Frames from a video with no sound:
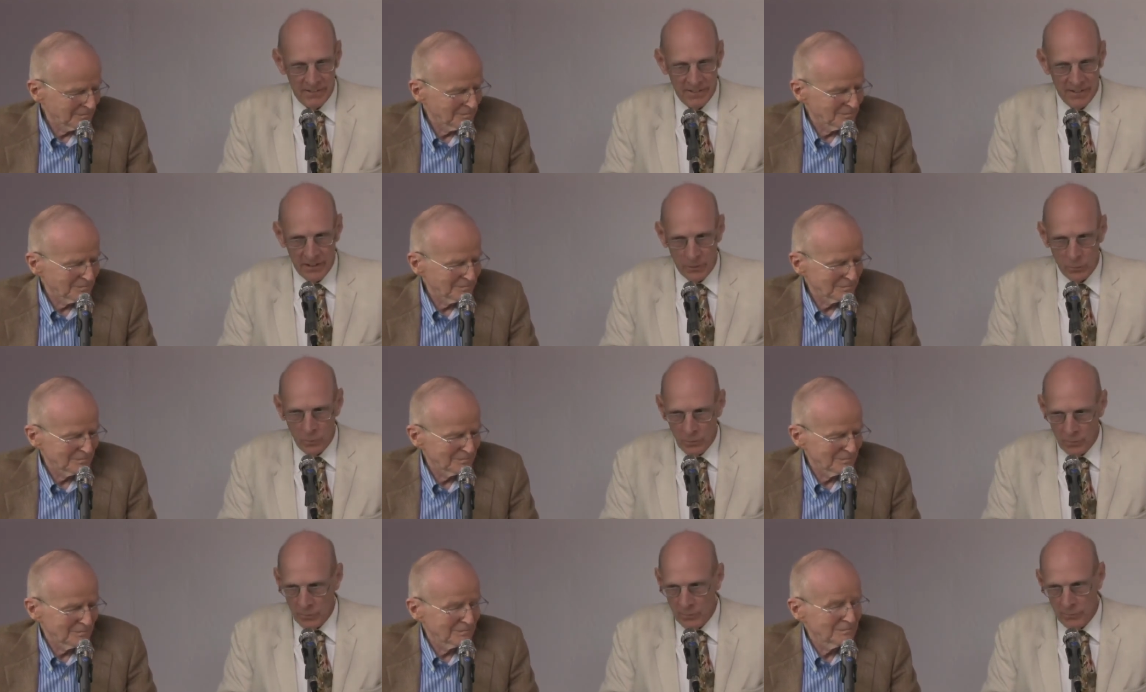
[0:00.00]
Speaker 1: that
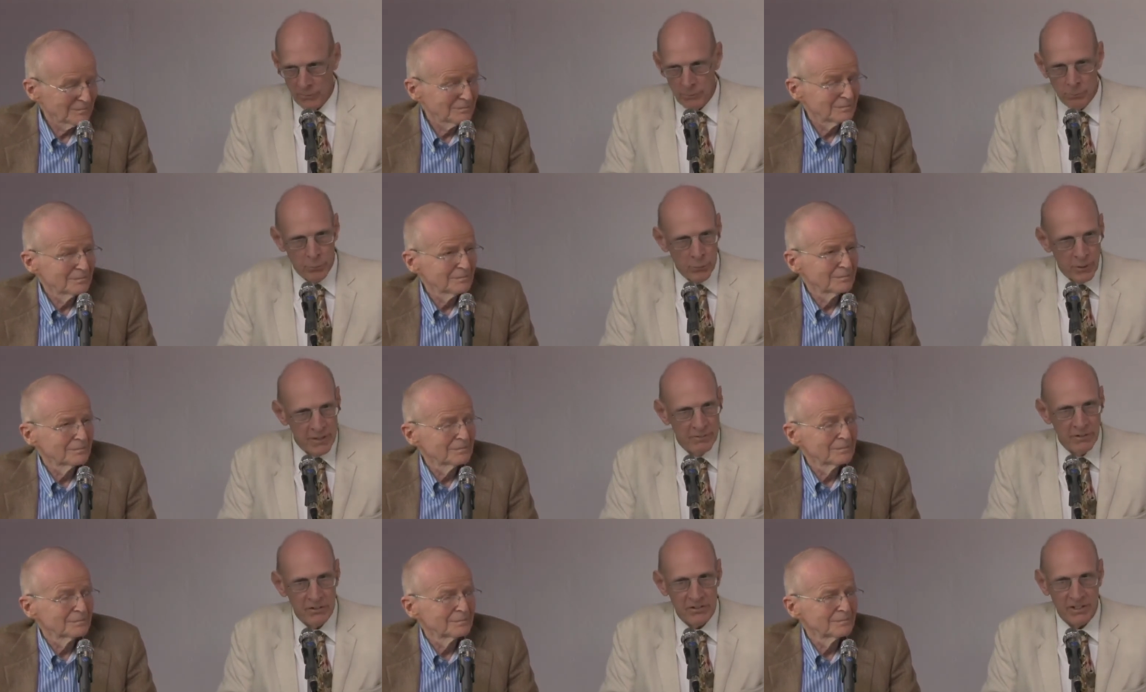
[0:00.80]

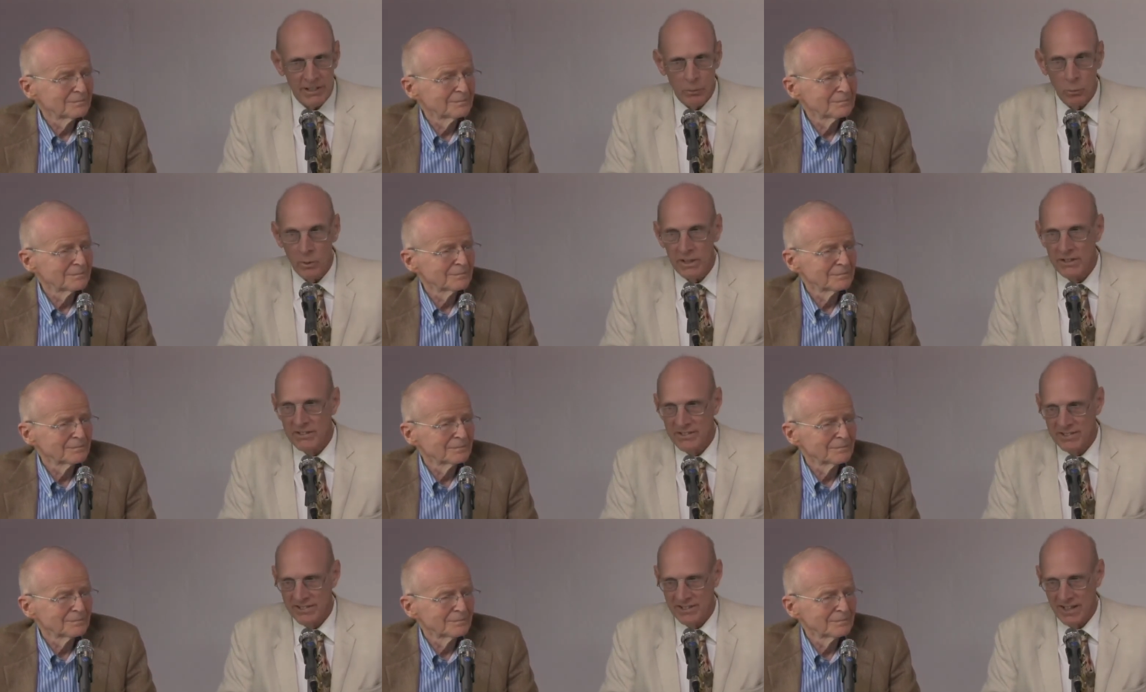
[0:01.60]
previously we
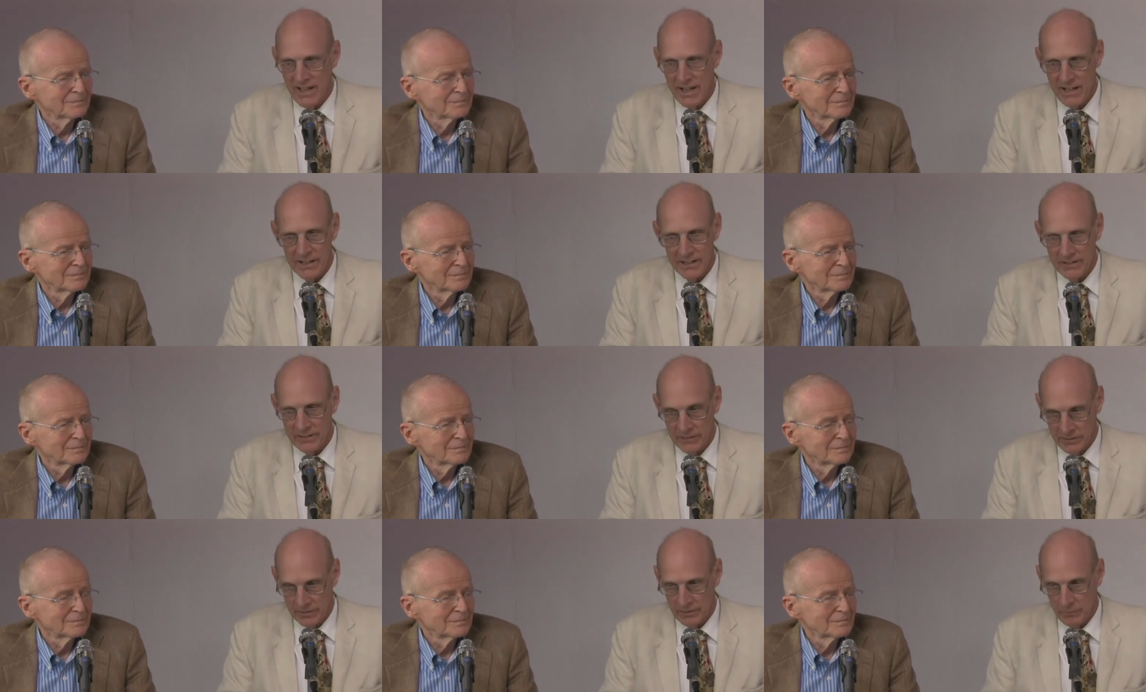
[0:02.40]

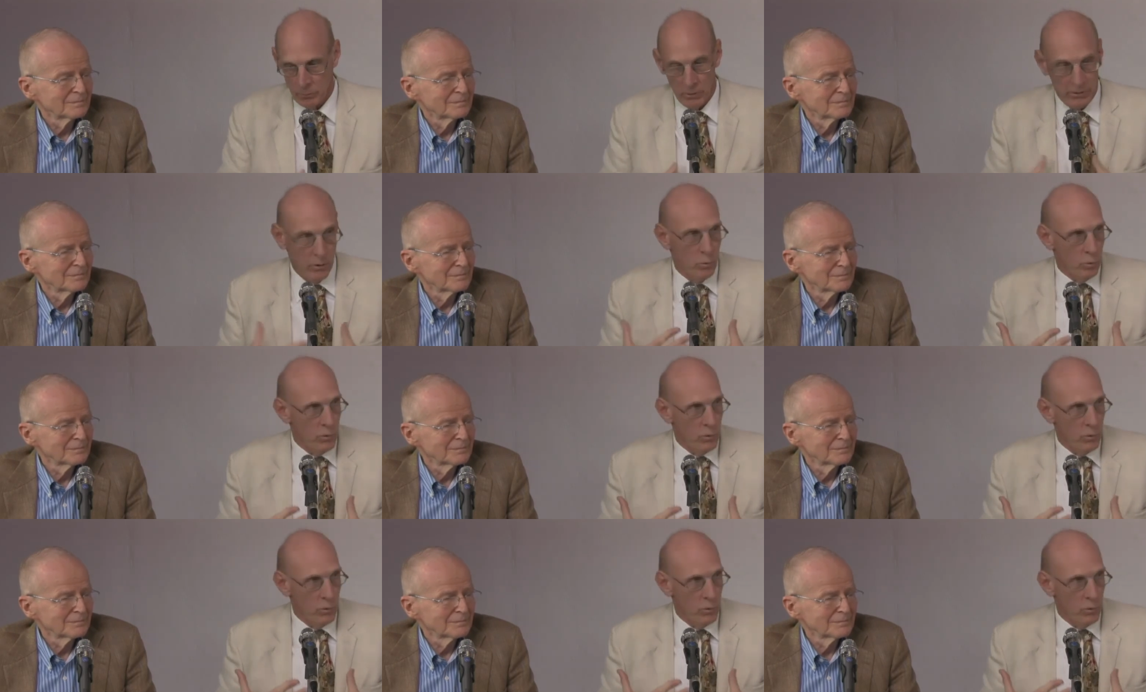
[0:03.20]
designed, well not